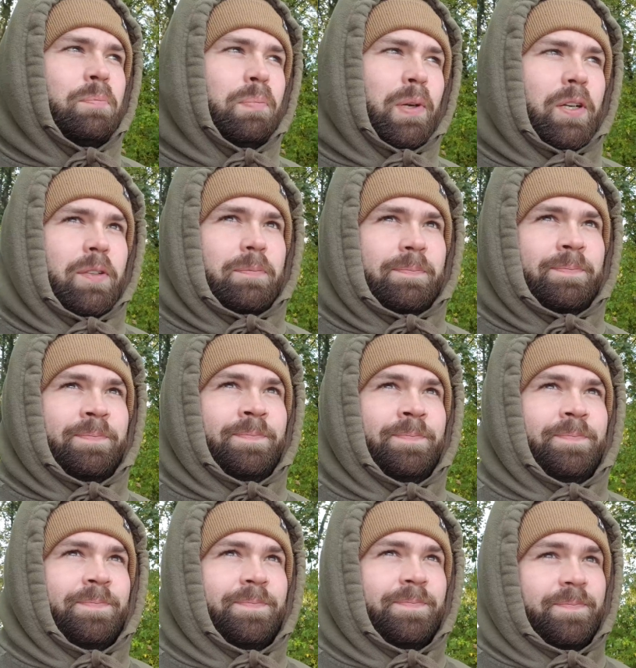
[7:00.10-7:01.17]
But
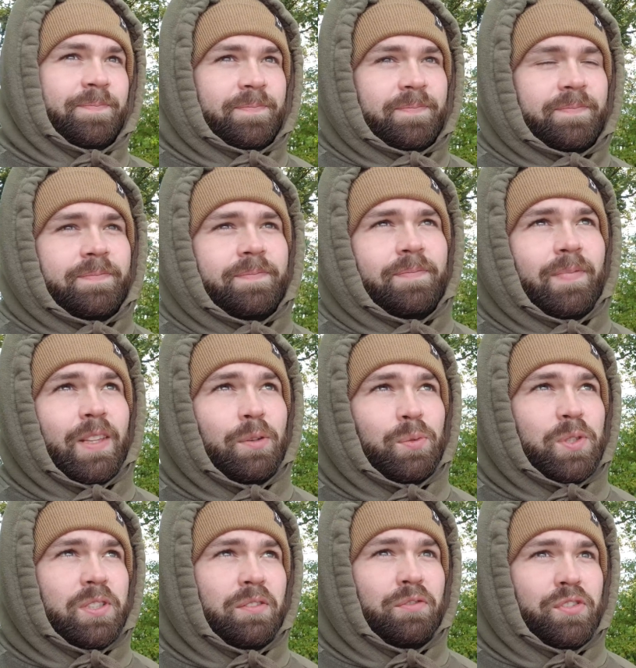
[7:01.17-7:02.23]
we've
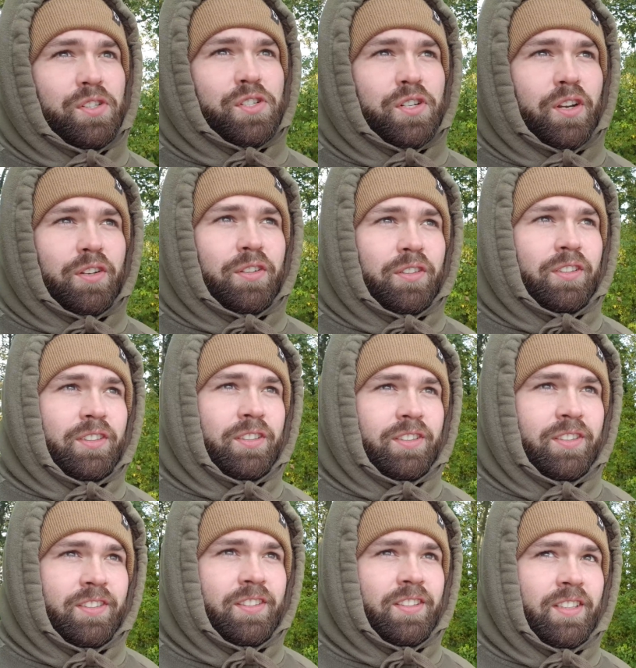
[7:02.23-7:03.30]
seen fish show,
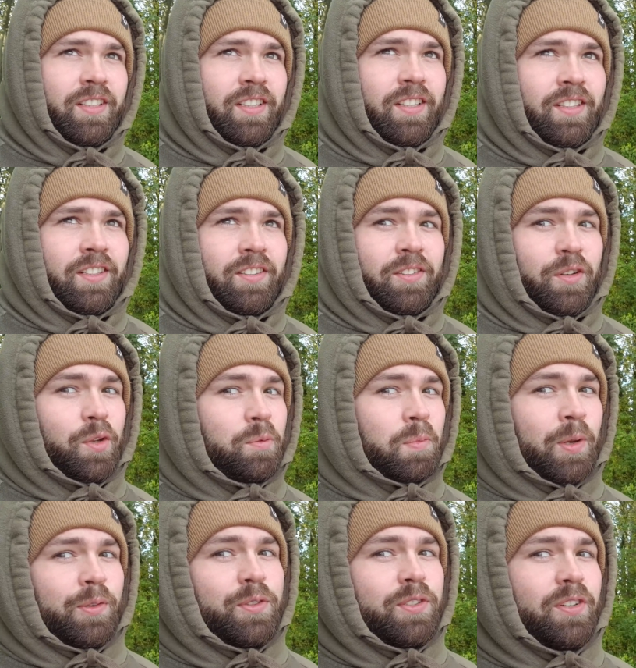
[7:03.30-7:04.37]
new
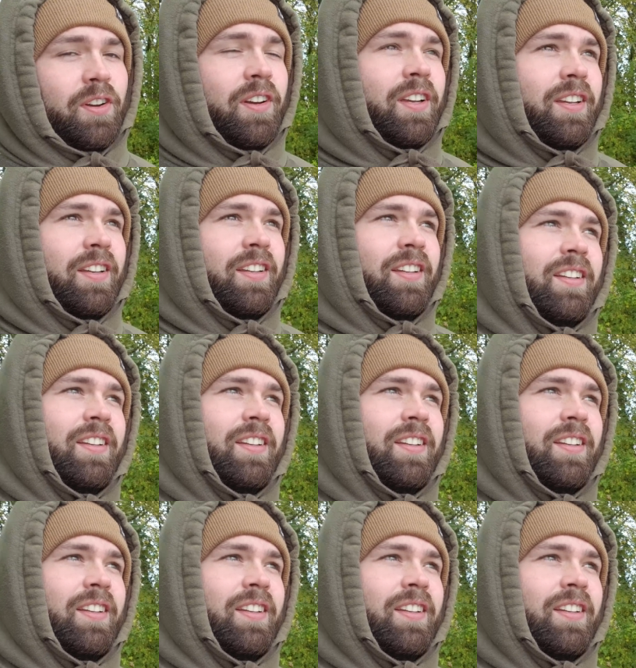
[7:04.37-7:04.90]
moon tonight.